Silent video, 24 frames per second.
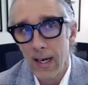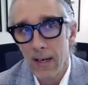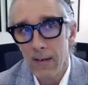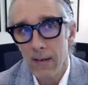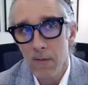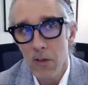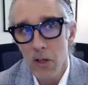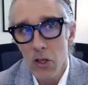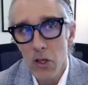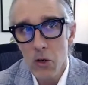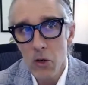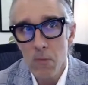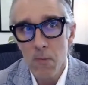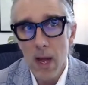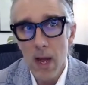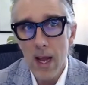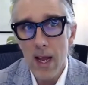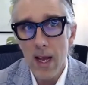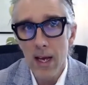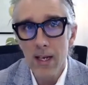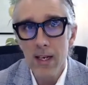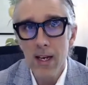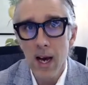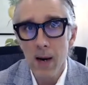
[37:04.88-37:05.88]
you may
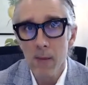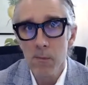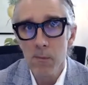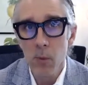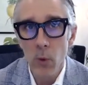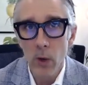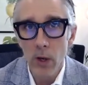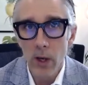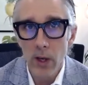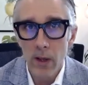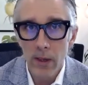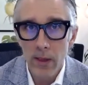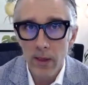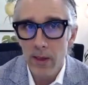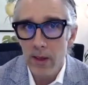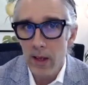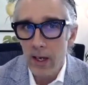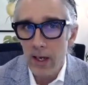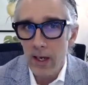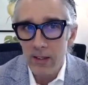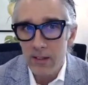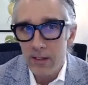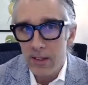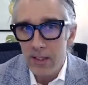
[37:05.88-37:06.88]
end up with
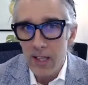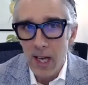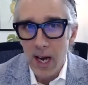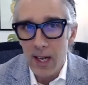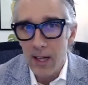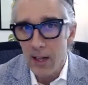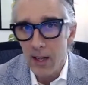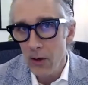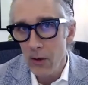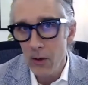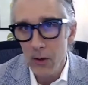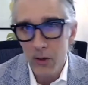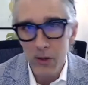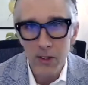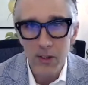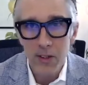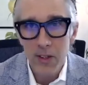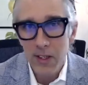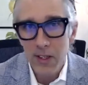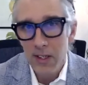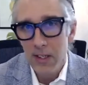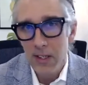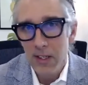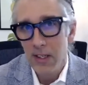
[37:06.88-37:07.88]
a siloed
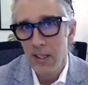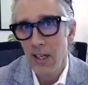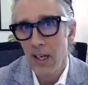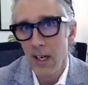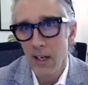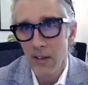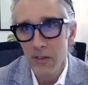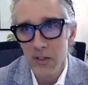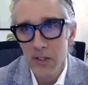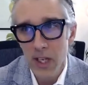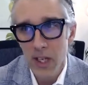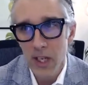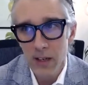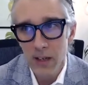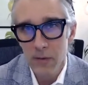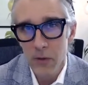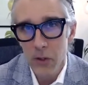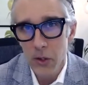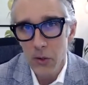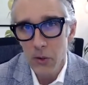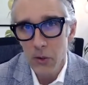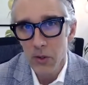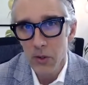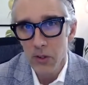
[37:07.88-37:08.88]
set of
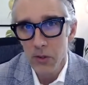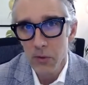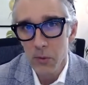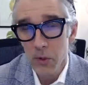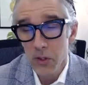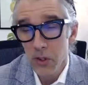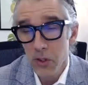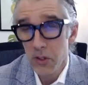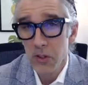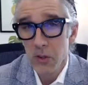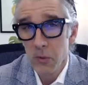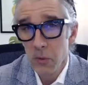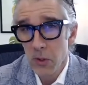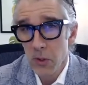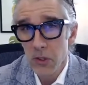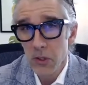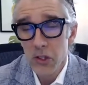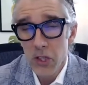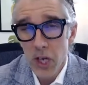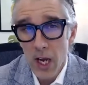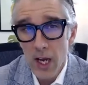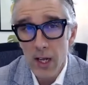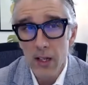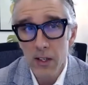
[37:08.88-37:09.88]
tools, which is a real
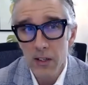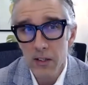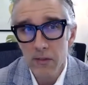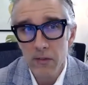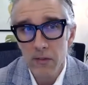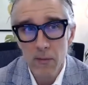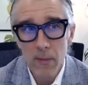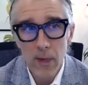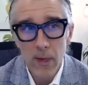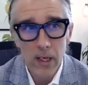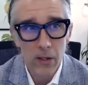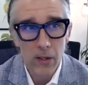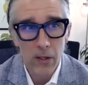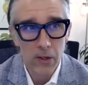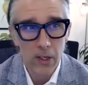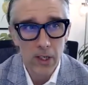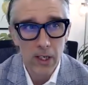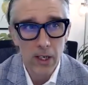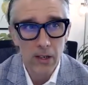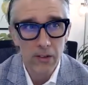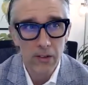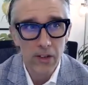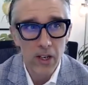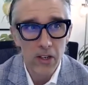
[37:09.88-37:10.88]
challenge for many
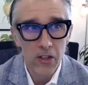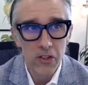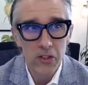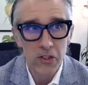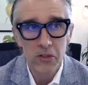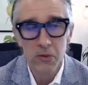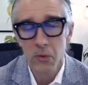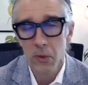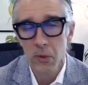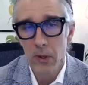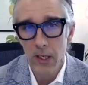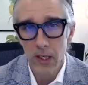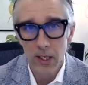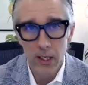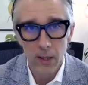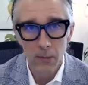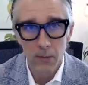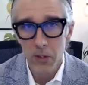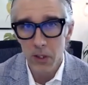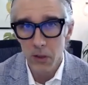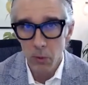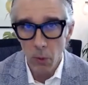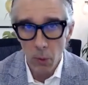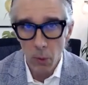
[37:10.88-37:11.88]
organizations when it comes
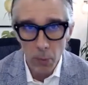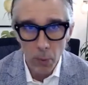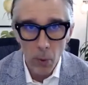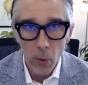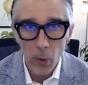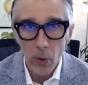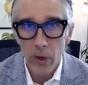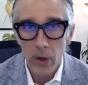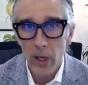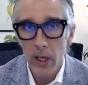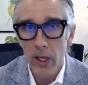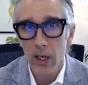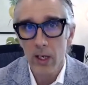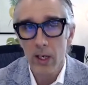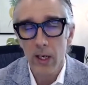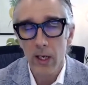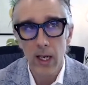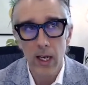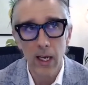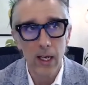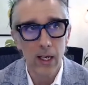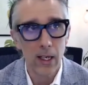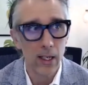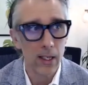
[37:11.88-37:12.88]
to reporting
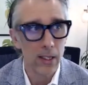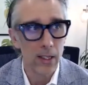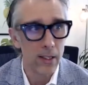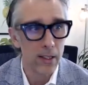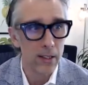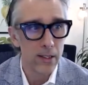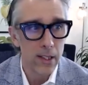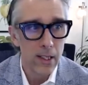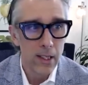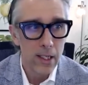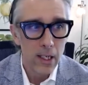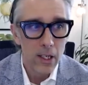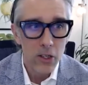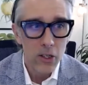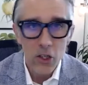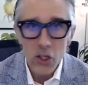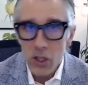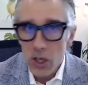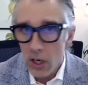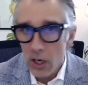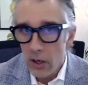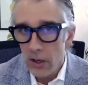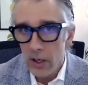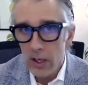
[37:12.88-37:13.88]
and
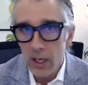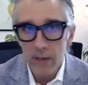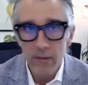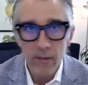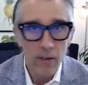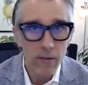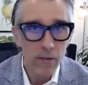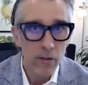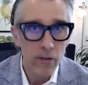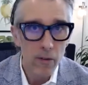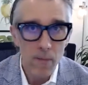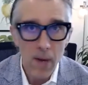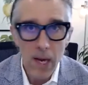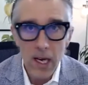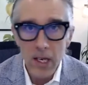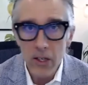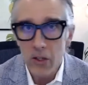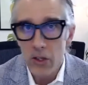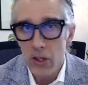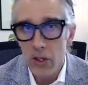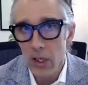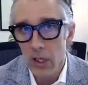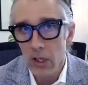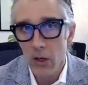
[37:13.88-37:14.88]
sharing of
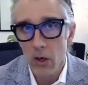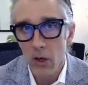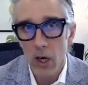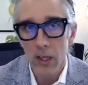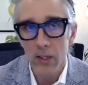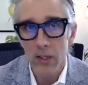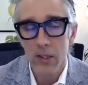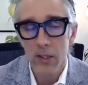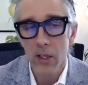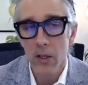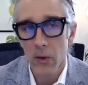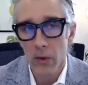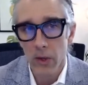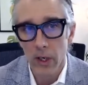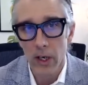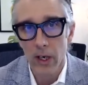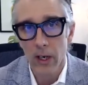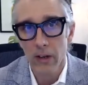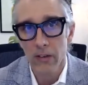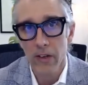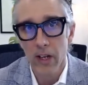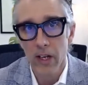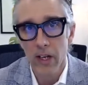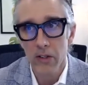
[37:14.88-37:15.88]
information across the
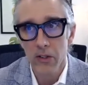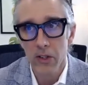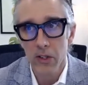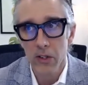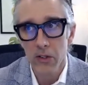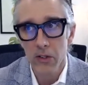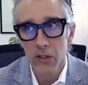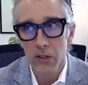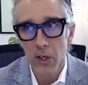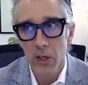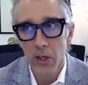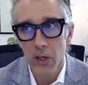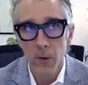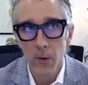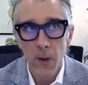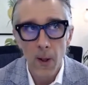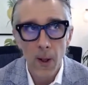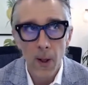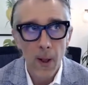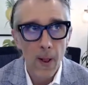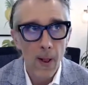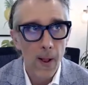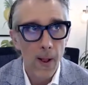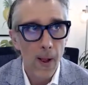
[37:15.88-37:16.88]
organization. So
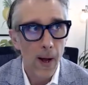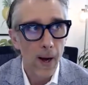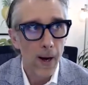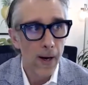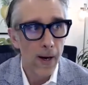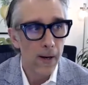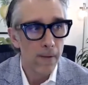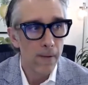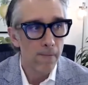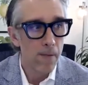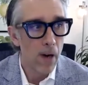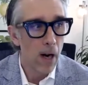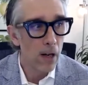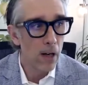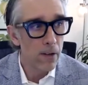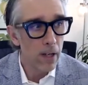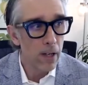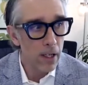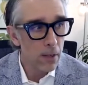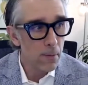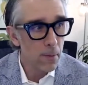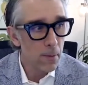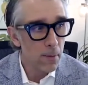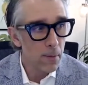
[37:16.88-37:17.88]
our
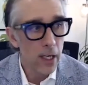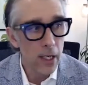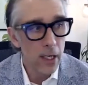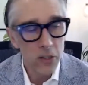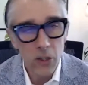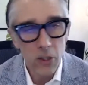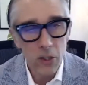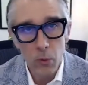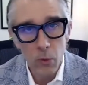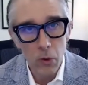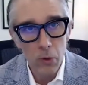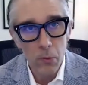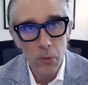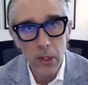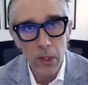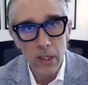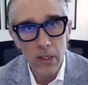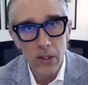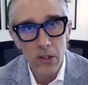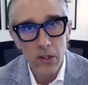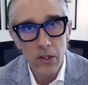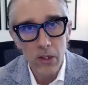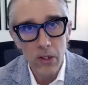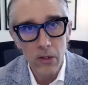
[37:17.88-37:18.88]
recommendation would be
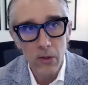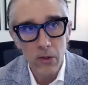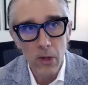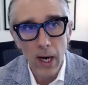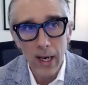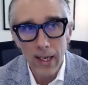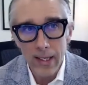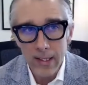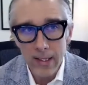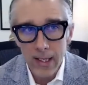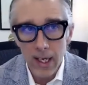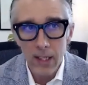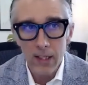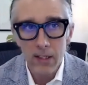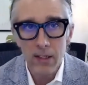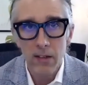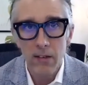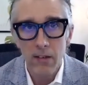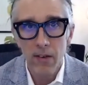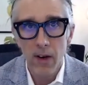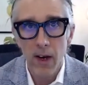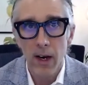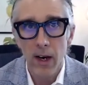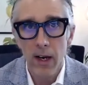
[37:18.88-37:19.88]
to
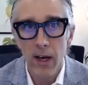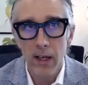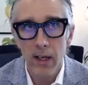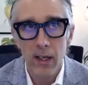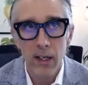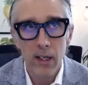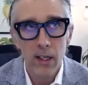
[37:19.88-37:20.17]
identify